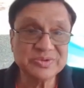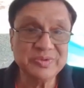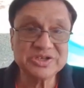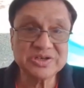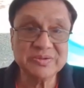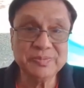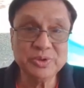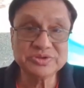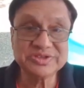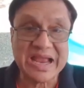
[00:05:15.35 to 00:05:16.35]
which
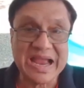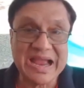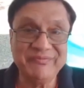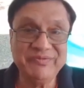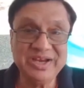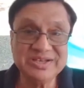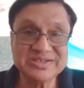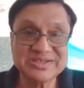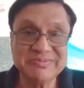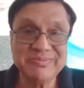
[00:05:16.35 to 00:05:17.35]
computes the average
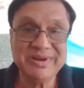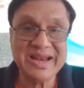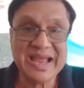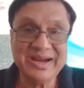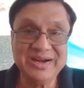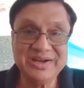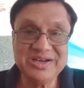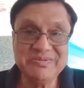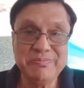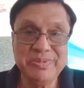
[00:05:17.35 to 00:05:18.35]
similarity
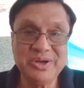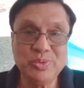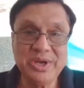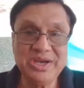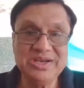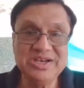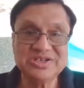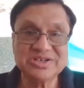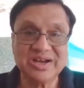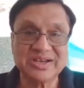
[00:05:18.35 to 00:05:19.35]
between
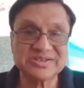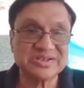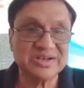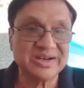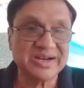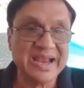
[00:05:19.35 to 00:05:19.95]
each cluster